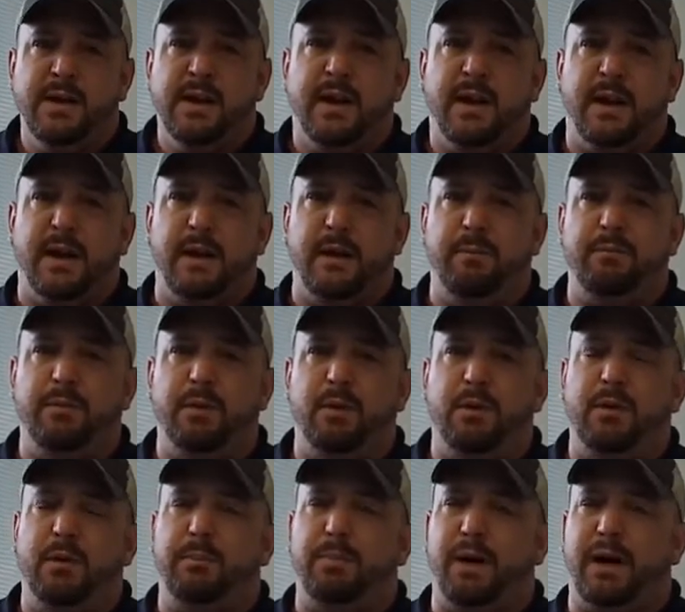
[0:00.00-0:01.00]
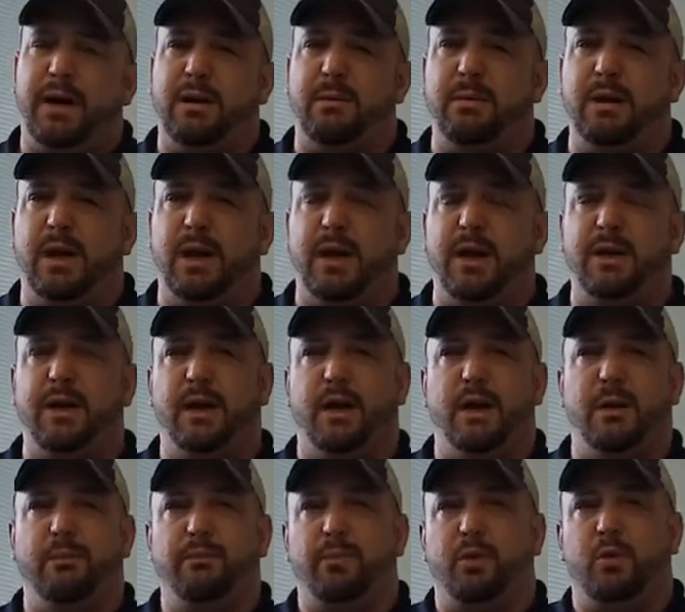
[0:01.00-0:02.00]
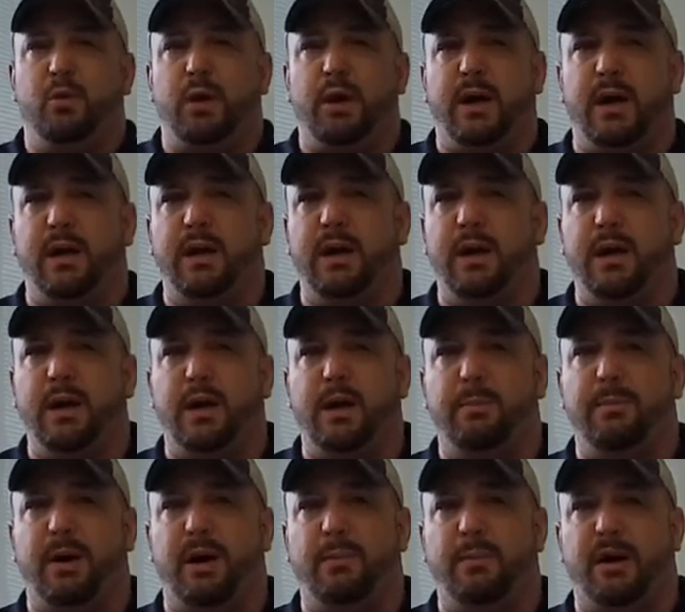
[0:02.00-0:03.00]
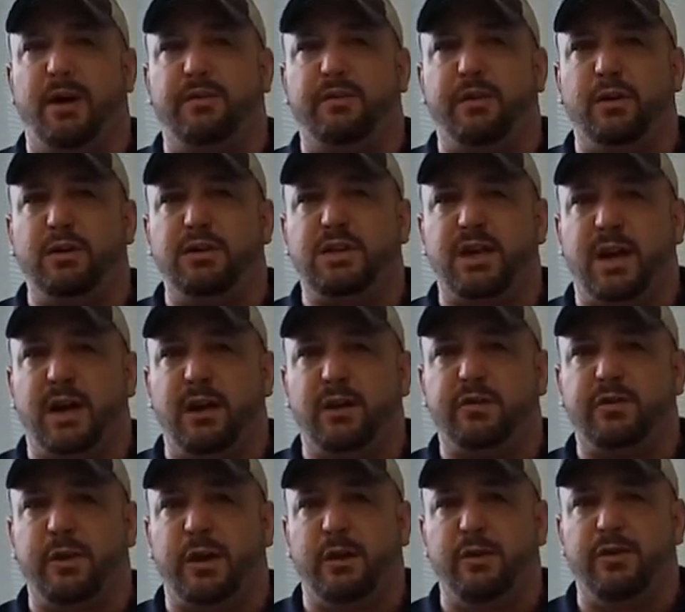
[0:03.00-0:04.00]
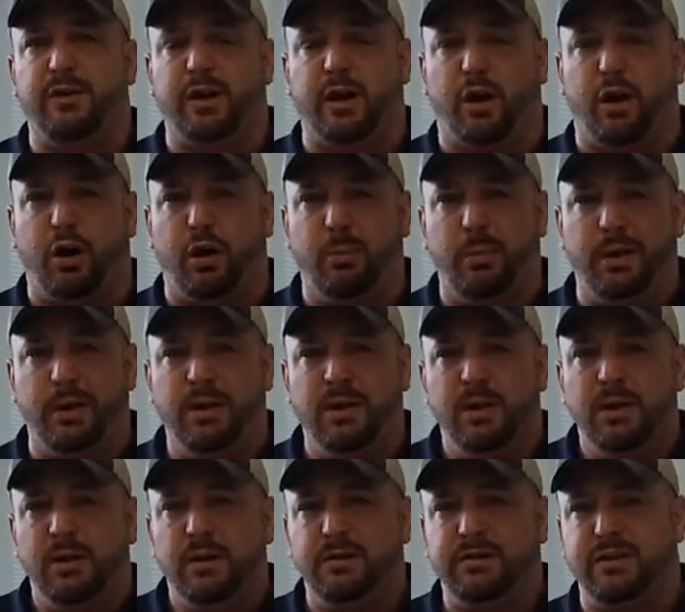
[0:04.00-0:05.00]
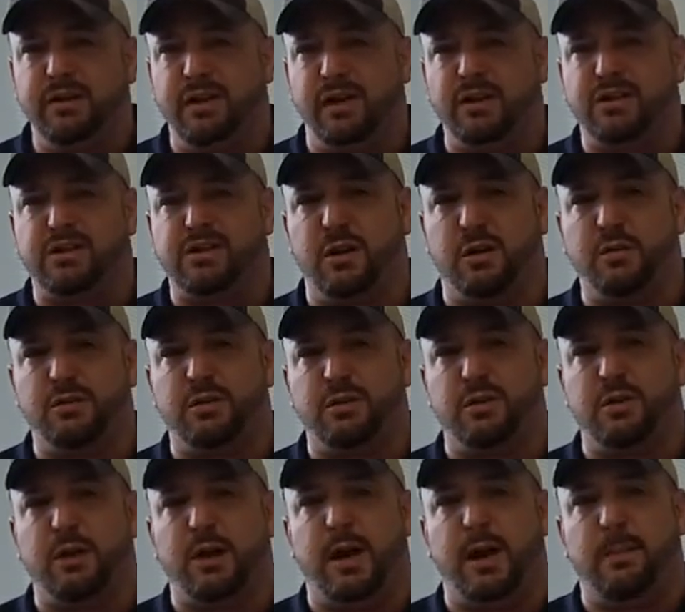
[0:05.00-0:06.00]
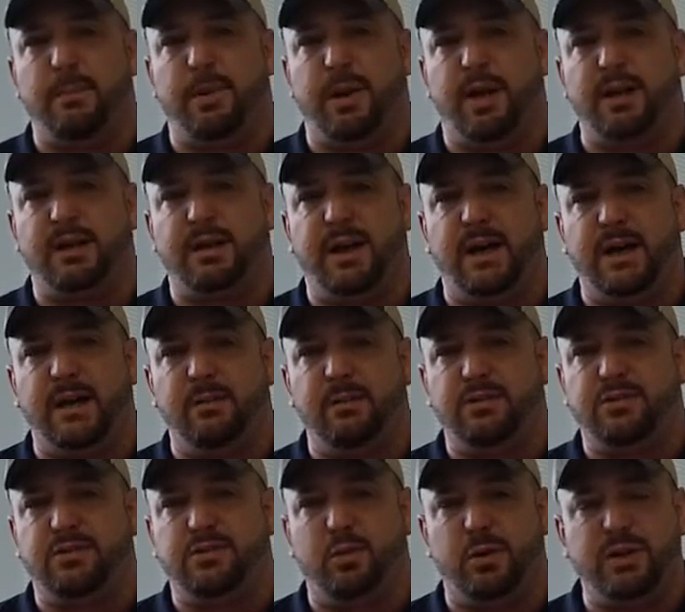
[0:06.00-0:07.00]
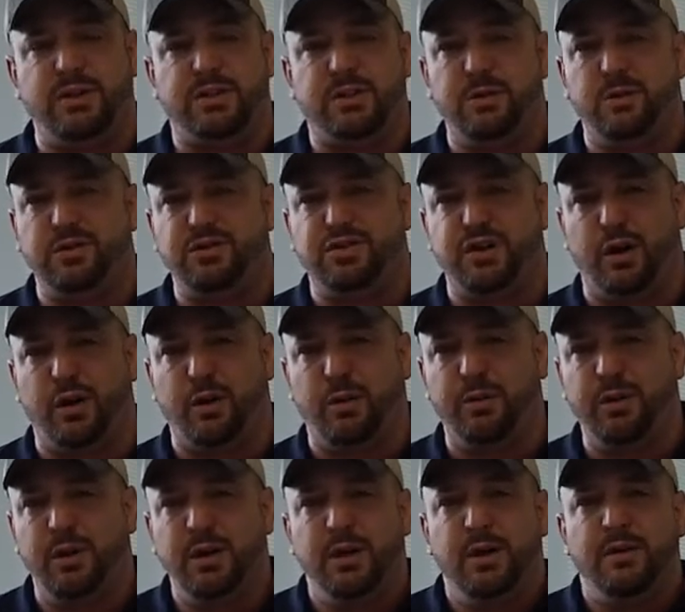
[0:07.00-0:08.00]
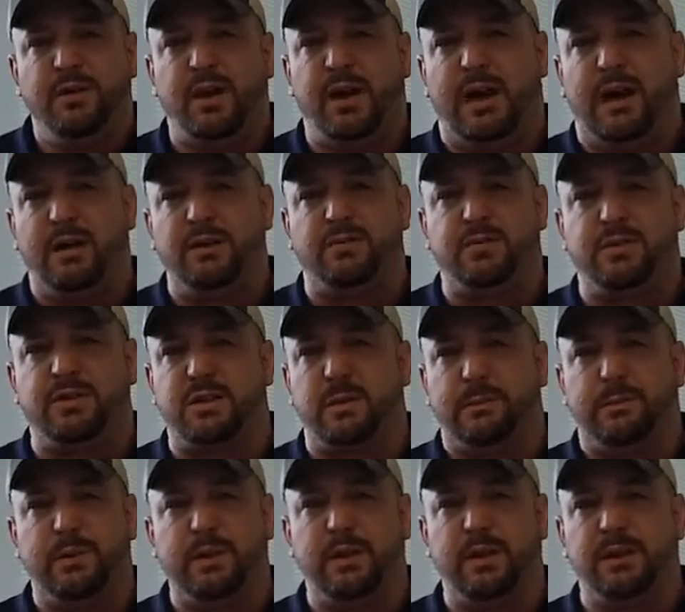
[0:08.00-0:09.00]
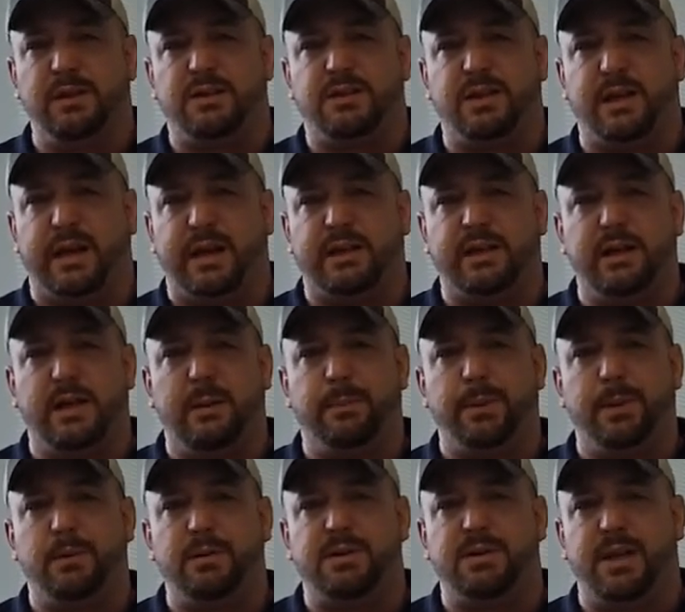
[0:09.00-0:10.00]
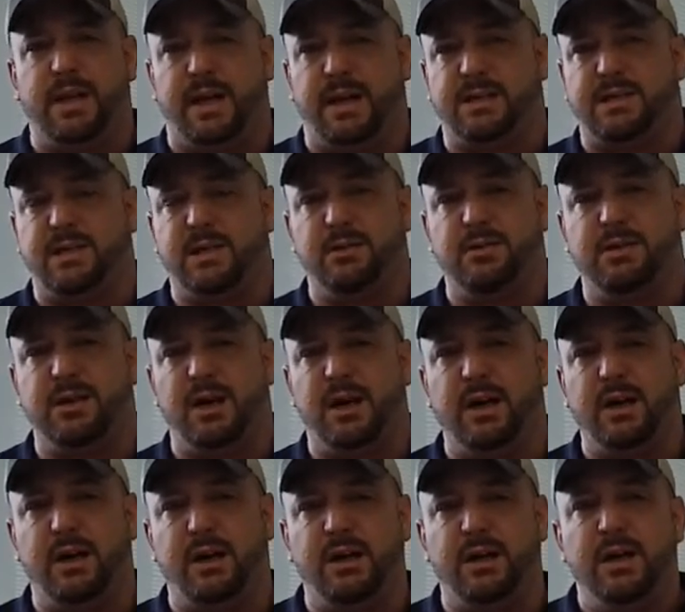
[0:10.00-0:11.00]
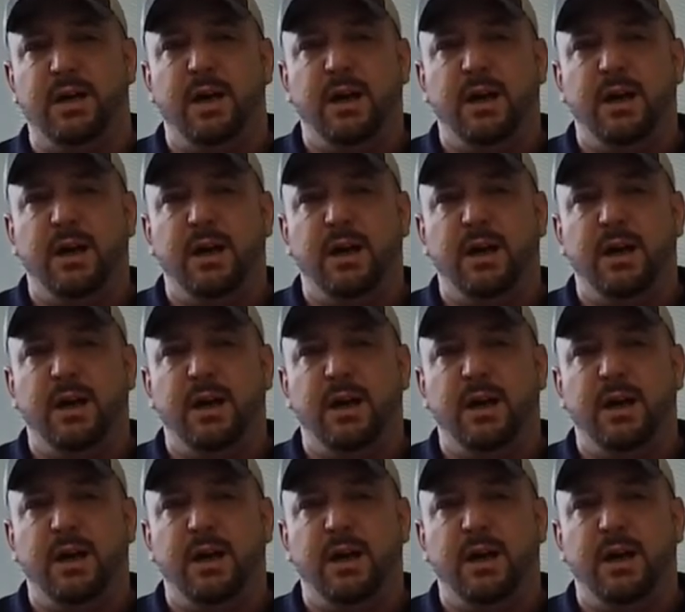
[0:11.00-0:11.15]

The bottom line, when I bought my first house when I was in the Army, as a young soldier, bought that. It was 22 years old. The house was completely jacked up. It was nasty. It was ugly.